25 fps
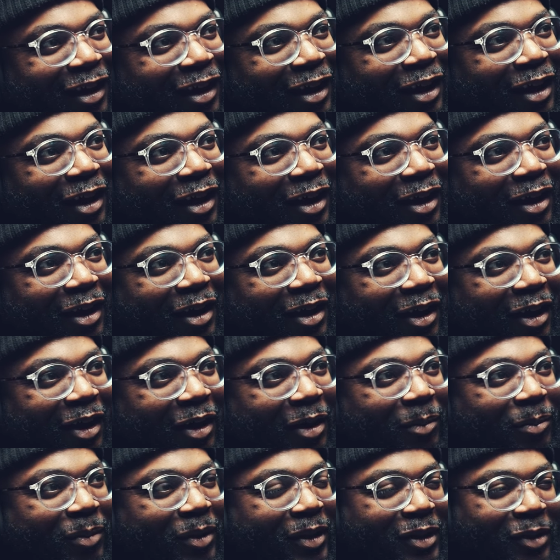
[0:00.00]

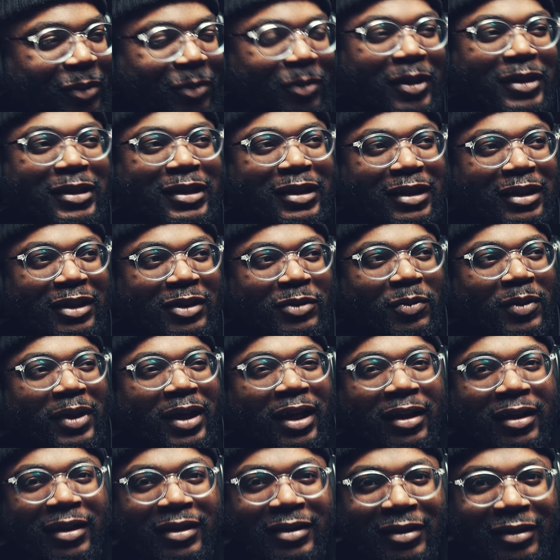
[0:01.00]
But the question is, would
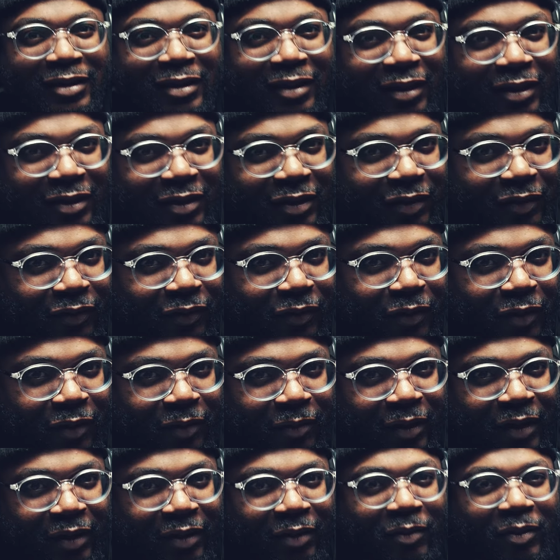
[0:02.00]
I listen to this in the
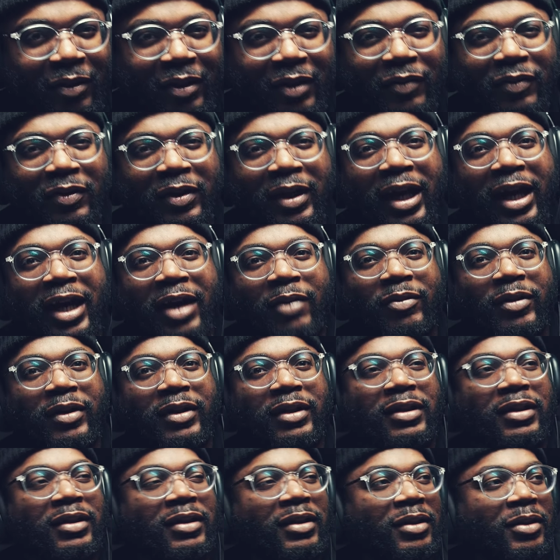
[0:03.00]
Forerunner? Well, if you
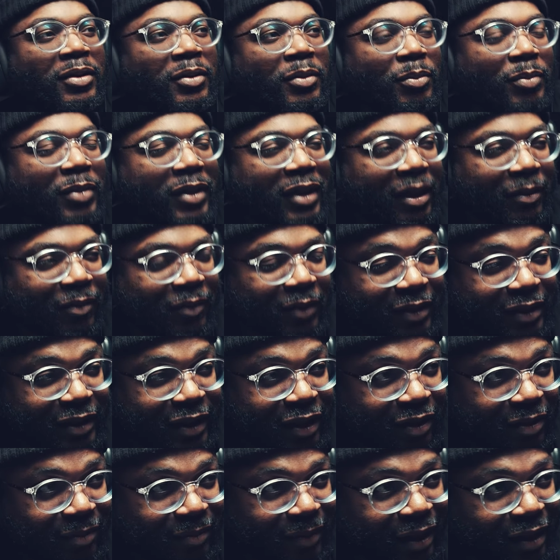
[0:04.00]
haven't been able to
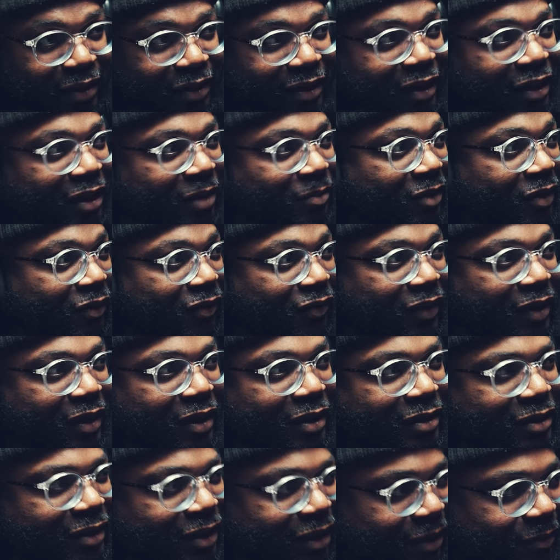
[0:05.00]
tell by looking at my
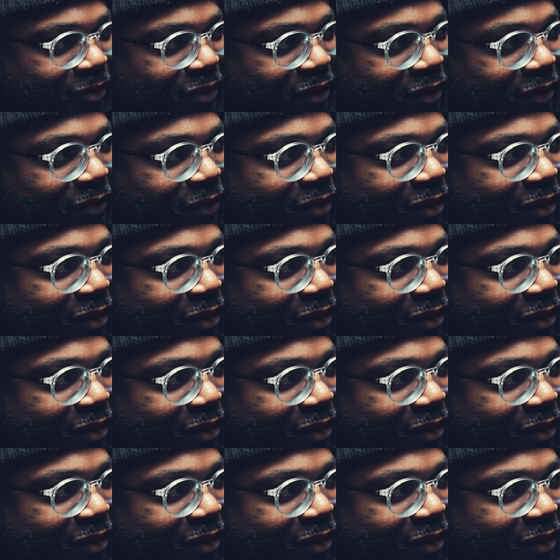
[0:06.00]
face, absolutely.